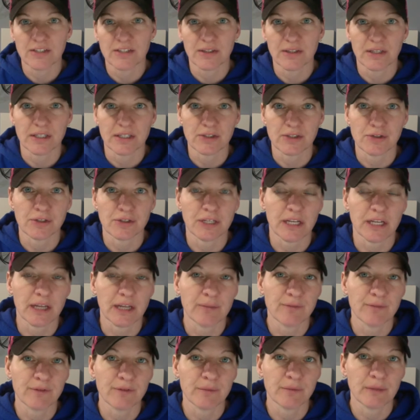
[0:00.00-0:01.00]
of things. You get
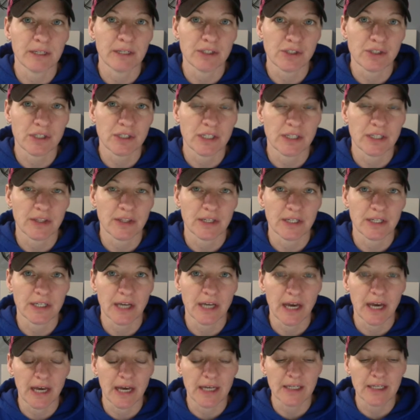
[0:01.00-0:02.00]
inflammation in the
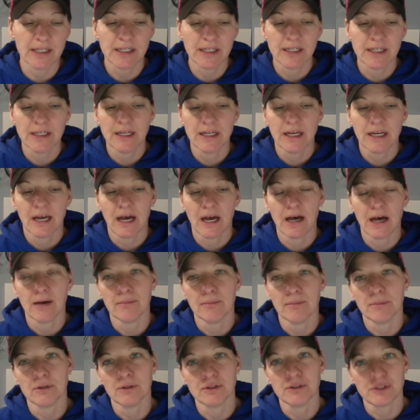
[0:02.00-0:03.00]
gut.
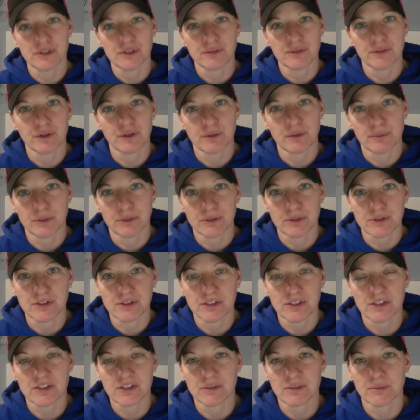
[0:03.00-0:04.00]
Most of your immune
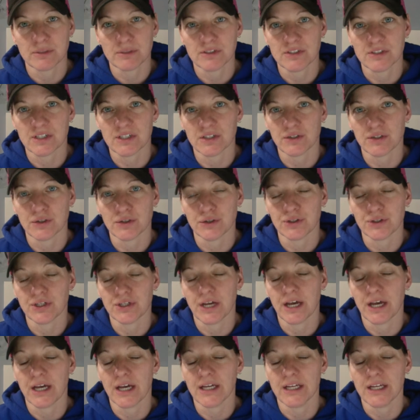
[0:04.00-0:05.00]
system is in your
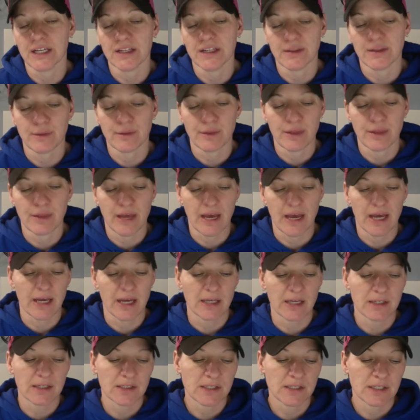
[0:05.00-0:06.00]
gut, in
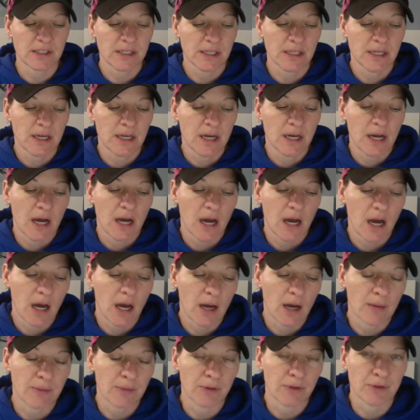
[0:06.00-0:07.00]
that
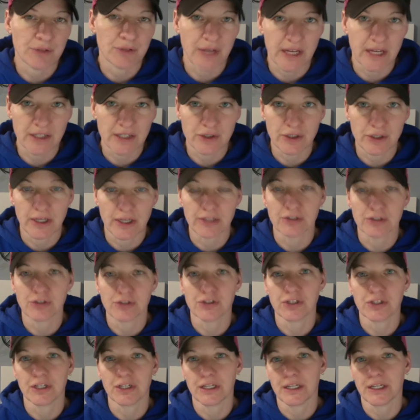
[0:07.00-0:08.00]
your
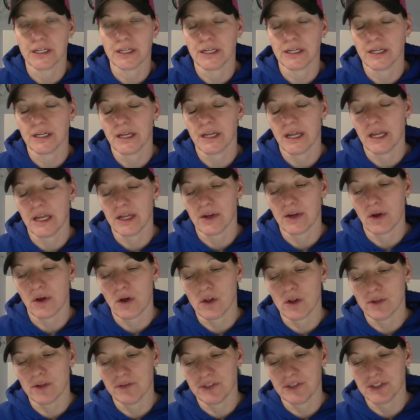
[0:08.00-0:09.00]
digestion and
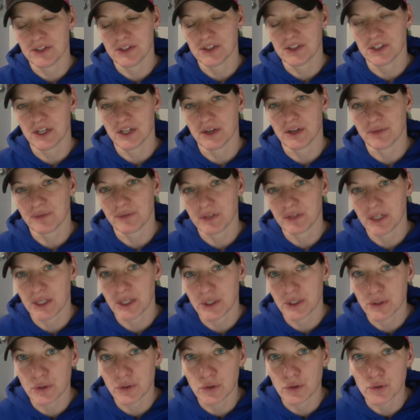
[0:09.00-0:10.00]
all of this stuff
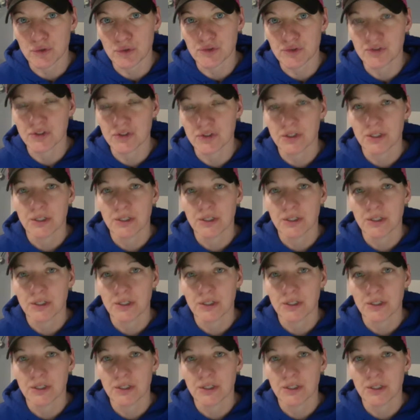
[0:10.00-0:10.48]
kills